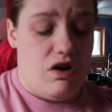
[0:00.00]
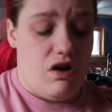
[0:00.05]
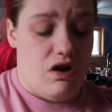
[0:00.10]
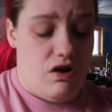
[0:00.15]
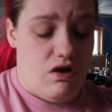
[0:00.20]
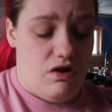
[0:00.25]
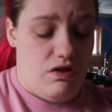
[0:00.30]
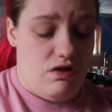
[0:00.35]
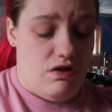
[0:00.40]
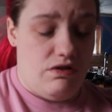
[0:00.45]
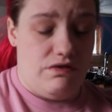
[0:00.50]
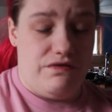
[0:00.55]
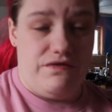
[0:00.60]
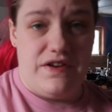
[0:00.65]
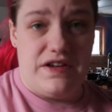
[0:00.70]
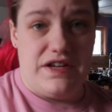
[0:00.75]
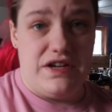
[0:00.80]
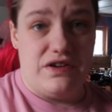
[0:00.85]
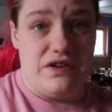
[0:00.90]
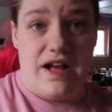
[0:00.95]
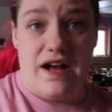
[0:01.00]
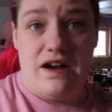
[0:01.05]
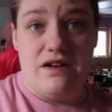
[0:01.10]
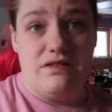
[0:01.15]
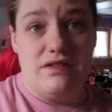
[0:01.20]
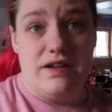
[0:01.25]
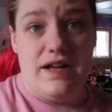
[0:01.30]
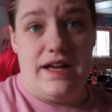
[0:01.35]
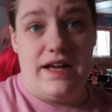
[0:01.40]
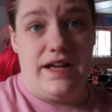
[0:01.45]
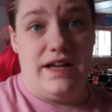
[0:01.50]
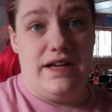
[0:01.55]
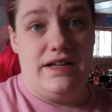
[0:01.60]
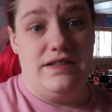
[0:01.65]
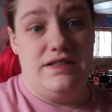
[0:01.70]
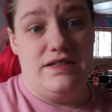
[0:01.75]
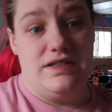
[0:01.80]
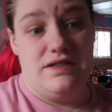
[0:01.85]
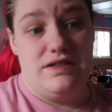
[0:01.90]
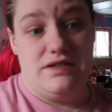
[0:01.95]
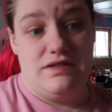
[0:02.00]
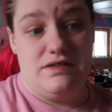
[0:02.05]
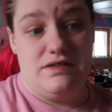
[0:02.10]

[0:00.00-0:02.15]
all figured out and